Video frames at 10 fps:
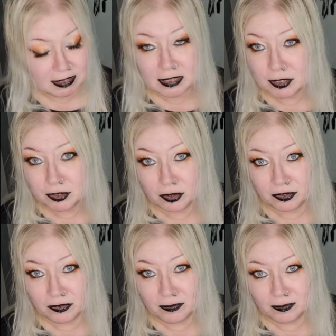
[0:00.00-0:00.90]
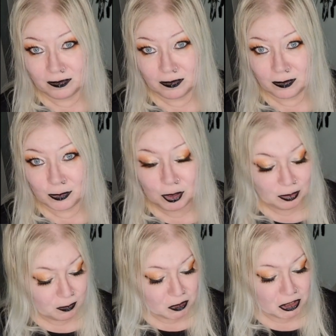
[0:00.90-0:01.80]
So don't
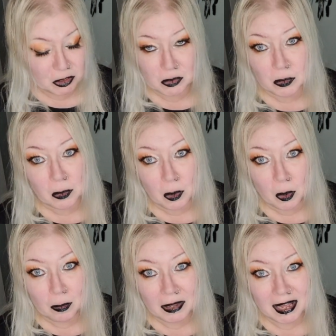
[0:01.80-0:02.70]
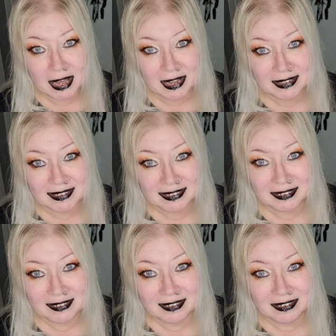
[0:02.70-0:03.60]
wash it too warm and
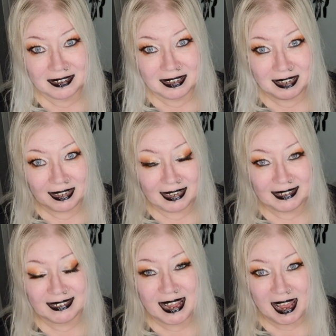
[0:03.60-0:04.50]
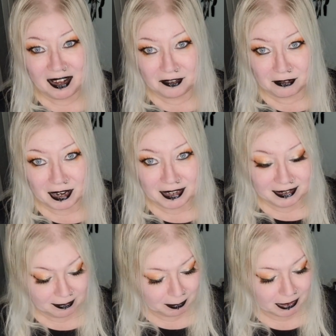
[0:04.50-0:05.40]
let it air dry,
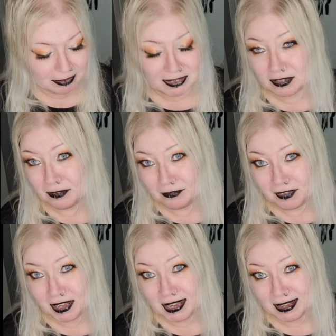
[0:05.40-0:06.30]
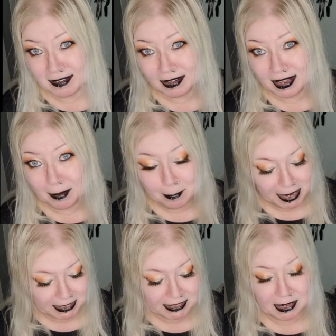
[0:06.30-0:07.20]
because I don't think it's gonna
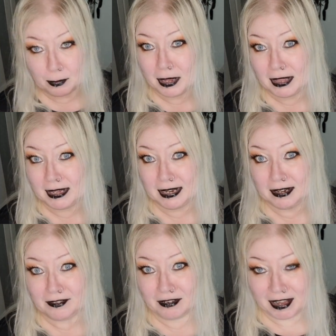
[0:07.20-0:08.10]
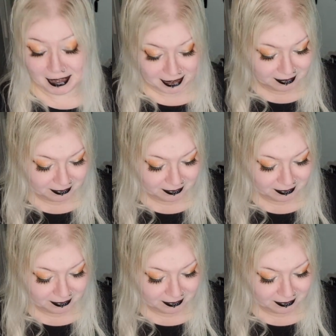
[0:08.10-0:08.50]
manage that well in a dryer.